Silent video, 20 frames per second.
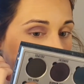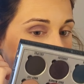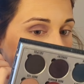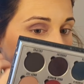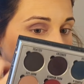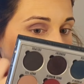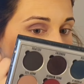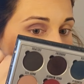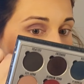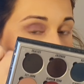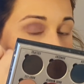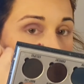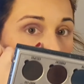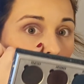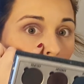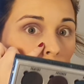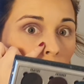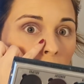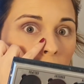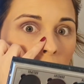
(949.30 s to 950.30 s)
There's a
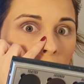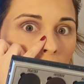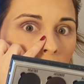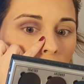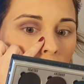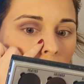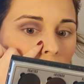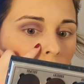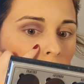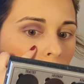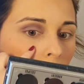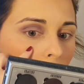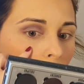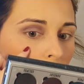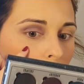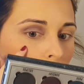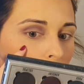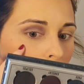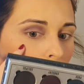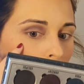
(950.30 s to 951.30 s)
lot of fallout. I don't know if
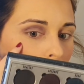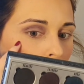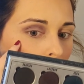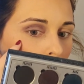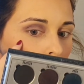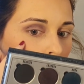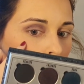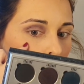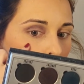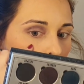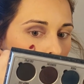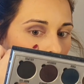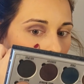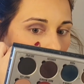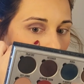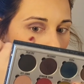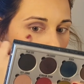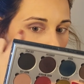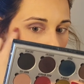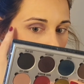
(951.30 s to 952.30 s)
you can see this, but
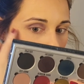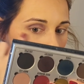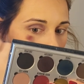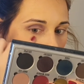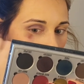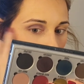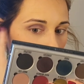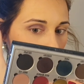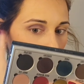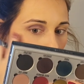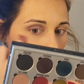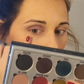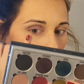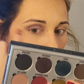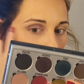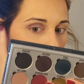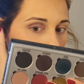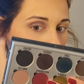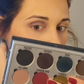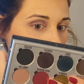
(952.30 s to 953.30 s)

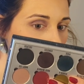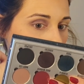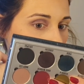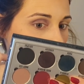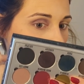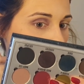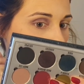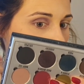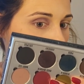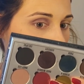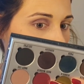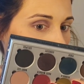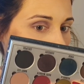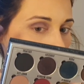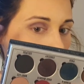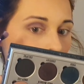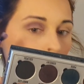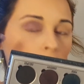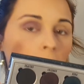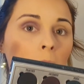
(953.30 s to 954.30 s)
I'm
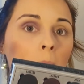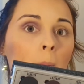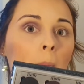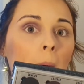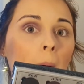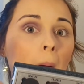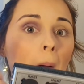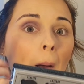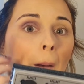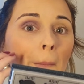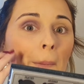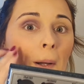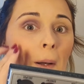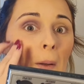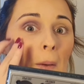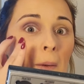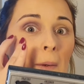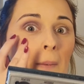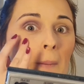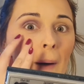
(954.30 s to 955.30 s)
looking purple
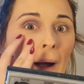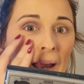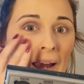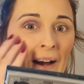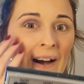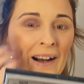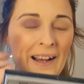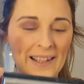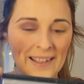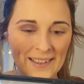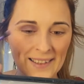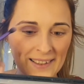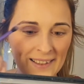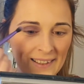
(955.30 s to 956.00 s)
under my eye.